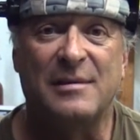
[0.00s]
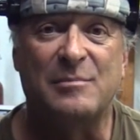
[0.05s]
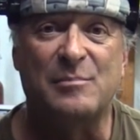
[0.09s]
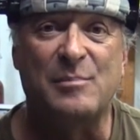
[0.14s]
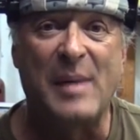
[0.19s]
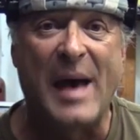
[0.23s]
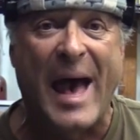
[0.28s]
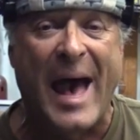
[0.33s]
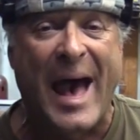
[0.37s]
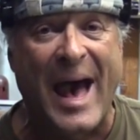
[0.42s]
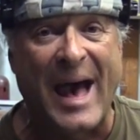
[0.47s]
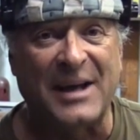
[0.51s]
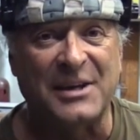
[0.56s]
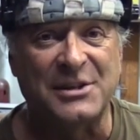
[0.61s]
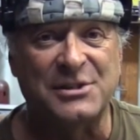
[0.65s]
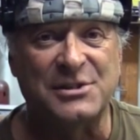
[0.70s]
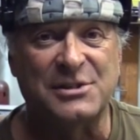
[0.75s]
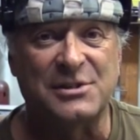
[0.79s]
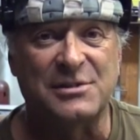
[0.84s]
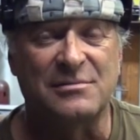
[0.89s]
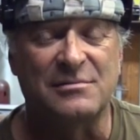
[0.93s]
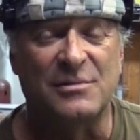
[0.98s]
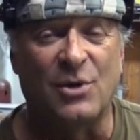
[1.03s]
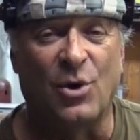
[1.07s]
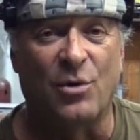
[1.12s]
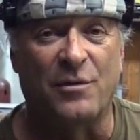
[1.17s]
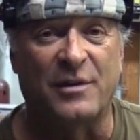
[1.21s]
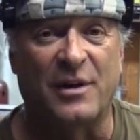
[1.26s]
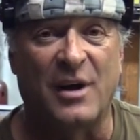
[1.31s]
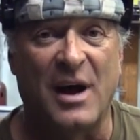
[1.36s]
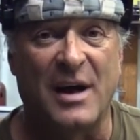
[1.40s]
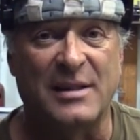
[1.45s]
max
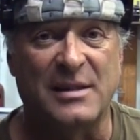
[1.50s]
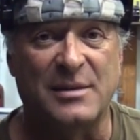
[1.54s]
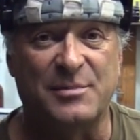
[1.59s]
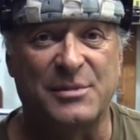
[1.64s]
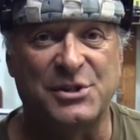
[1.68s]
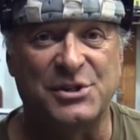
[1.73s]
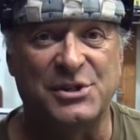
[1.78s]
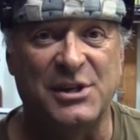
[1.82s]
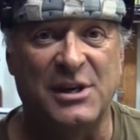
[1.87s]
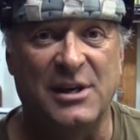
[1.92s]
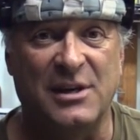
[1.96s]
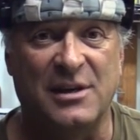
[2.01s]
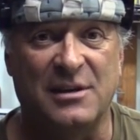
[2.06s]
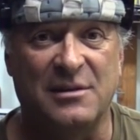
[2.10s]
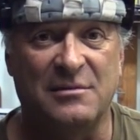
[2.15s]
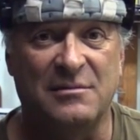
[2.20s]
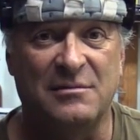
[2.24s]
over on the machine.